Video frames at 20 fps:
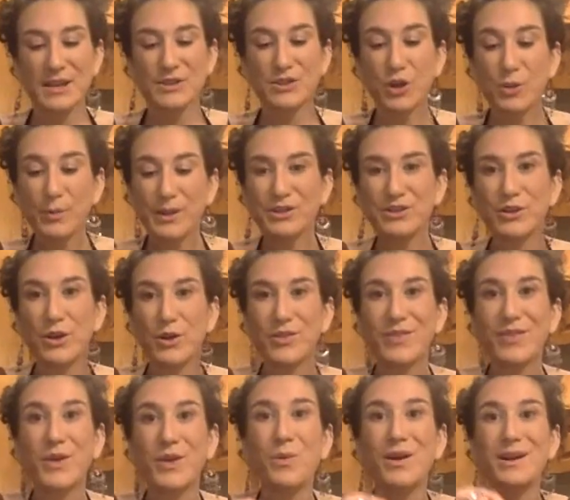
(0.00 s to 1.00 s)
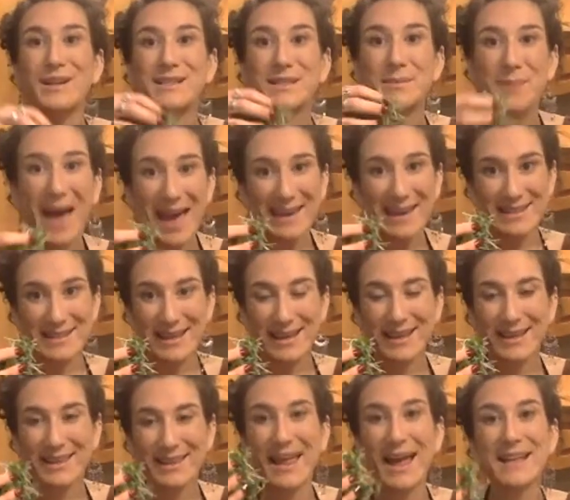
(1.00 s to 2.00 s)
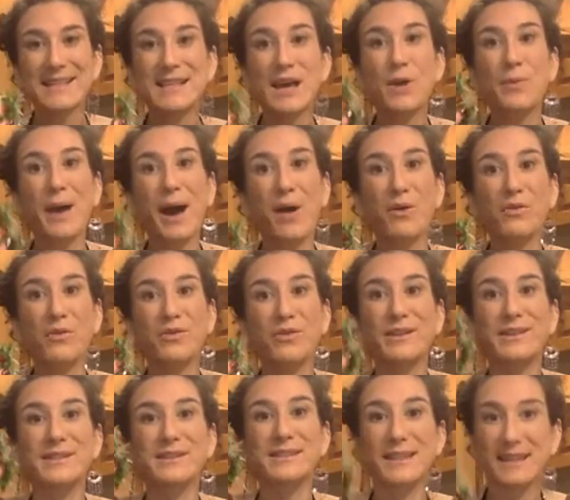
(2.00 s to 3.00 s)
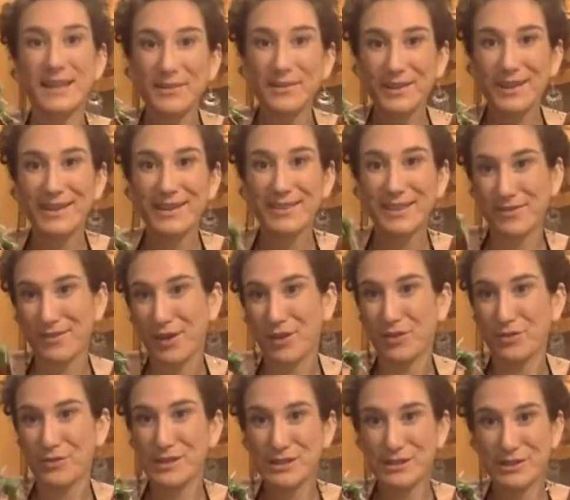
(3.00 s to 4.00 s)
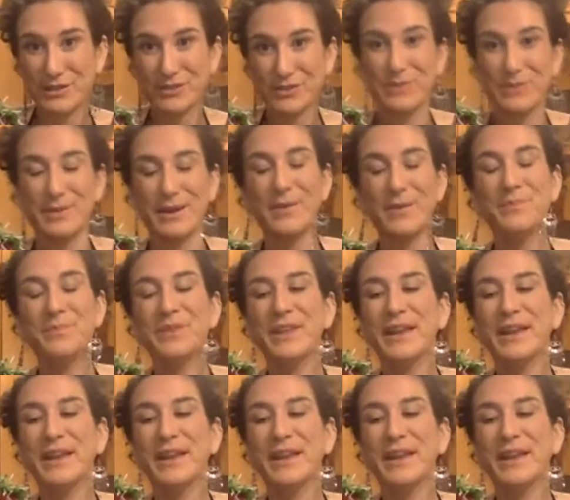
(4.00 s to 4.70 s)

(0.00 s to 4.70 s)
So much so that they wanted to patent it. That's how powerful and significant they found the research to be.